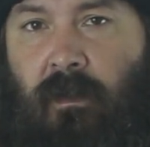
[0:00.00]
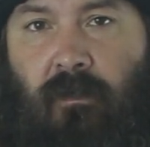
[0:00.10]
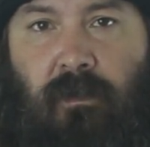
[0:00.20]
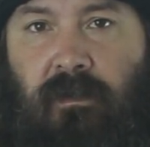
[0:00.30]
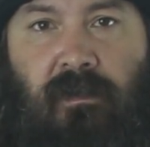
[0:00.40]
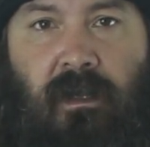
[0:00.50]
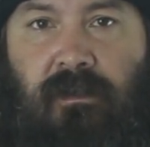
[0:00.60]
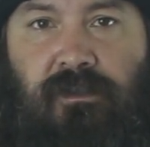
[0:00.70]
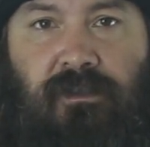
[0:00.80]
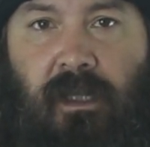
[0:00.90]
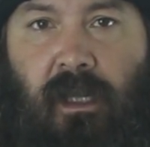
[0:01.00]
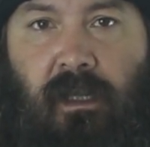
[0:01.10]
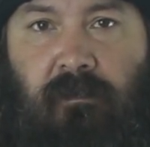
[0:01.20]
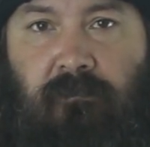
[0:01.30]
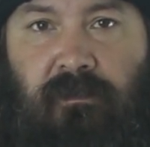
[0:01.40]
We are not
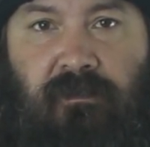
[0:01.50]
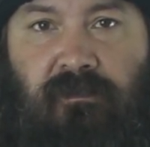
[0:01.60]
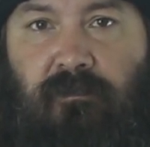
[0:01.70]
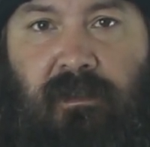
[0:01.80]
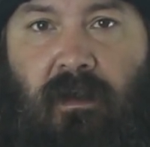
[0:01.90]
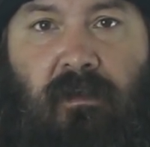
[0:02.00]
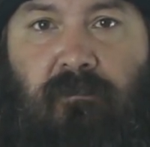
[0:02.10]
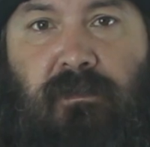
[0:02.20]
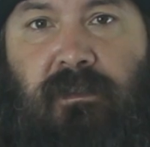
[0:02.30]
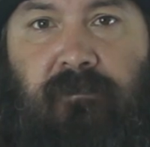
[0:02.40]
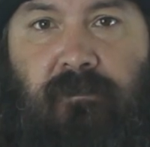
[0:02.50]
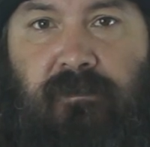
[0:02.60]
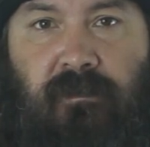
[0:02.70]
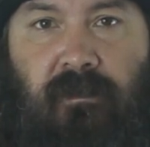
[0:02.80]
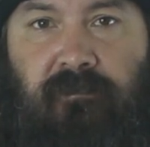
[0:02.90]
shamed to be
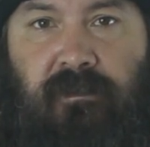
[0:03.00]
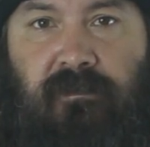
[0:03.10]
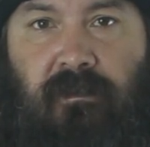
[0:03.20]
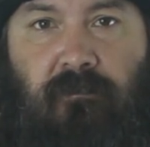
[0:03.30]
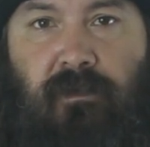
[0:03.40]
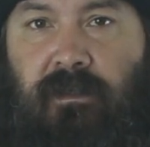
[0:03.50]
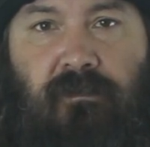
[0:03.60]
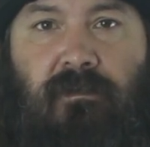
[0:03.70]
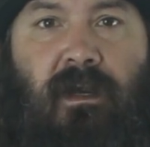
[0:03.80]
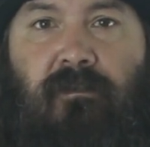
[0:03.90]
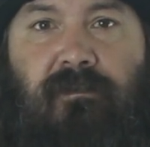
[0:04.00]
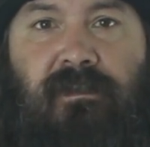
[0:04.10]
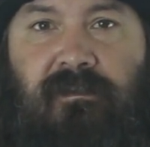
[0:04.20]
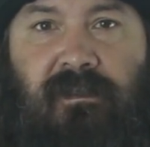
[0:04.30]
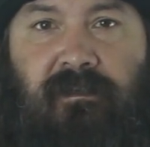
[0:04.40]
unbelievers of Islam. We do not
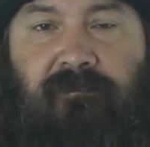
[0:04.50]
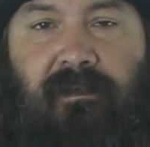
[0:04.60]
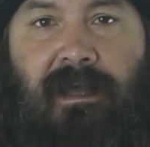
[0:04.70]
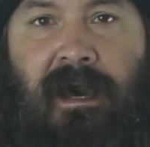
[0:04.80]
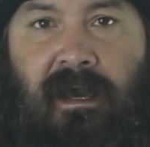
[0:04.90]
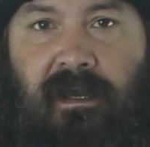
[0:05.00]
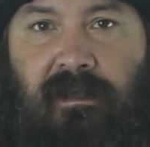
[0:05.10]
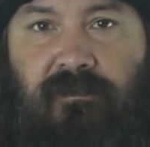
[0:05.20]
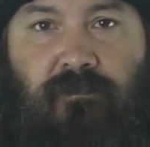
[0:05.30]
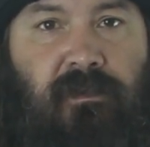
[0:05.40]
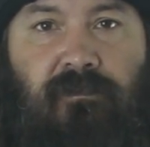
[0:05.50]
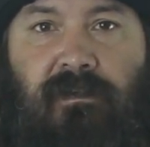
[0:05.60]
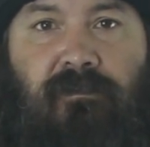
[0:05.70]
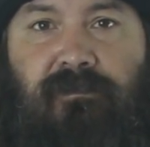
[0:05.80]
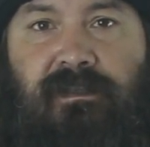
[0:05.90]
receive lies. We do
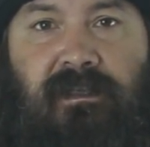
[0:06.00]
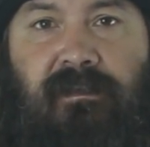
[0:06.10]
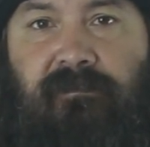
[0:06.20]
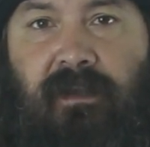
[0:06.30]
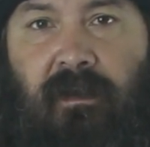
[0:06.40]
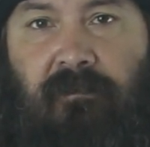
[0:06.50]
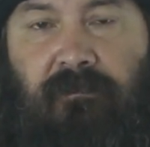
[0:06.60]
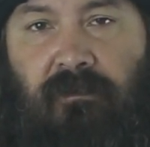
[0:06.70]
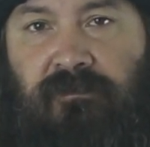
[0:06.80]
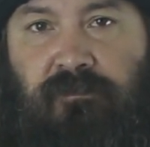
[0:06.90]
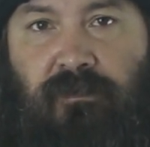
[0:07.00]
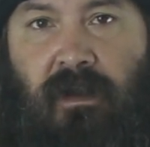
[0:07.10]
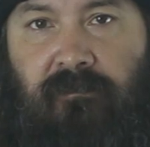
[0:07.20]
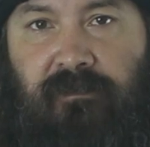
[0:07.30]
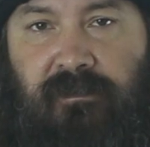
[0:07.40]
not receive false
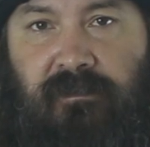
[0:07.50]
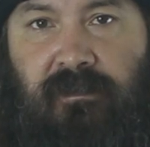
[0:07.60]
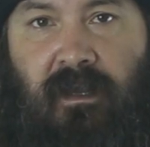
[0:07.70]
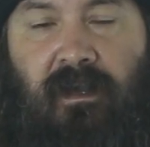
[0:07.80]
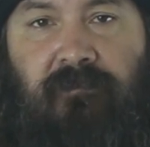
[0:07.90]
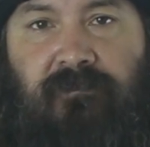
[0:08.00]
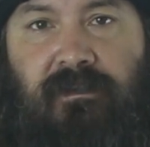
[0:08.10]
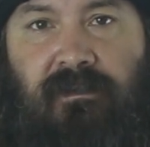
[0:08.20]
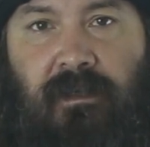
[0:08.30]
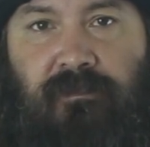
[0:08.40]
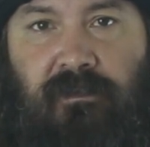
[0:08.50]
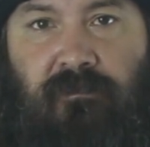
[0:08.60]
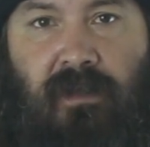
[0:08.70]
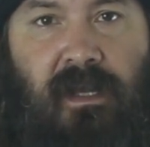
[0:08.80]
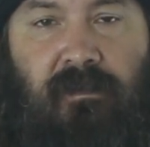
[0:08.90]
prophets of
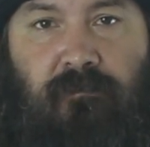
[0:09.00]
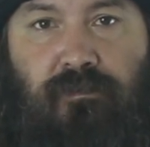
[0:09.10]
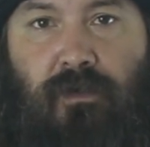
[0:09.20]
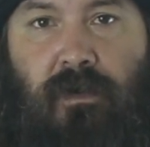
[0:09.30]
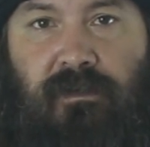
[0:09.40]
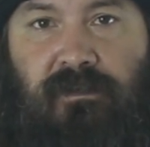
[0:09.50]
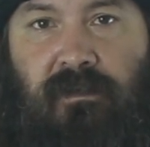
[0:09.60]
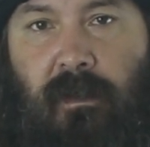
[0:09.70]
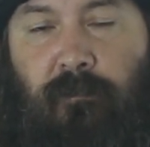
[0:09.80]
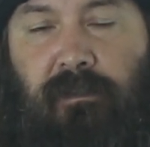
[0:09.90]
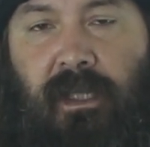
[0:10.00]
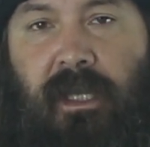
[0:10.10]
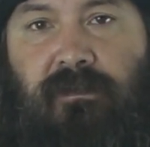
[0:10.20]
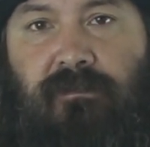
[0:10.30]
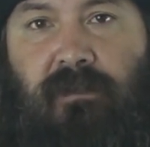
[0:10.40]
deception, writing books,
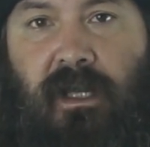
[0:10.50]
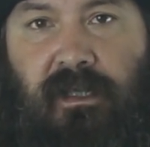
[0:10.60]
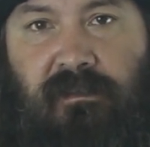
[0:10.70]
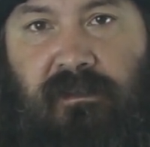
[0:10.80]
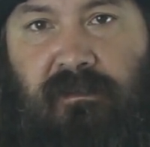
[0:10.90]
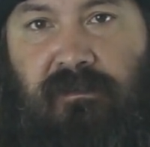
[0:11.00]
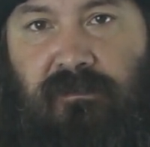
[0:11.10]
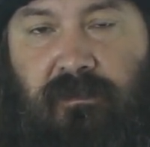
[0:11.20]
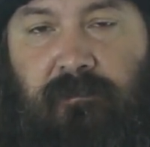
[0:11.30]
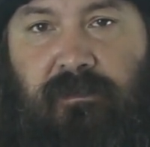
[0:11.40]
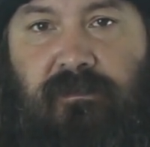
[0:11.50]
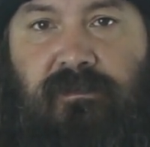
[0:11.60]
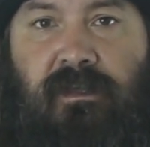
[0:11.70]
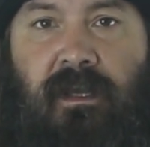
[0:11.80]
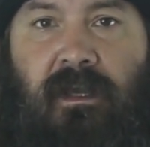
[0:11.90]
plagiarizing the scriptures,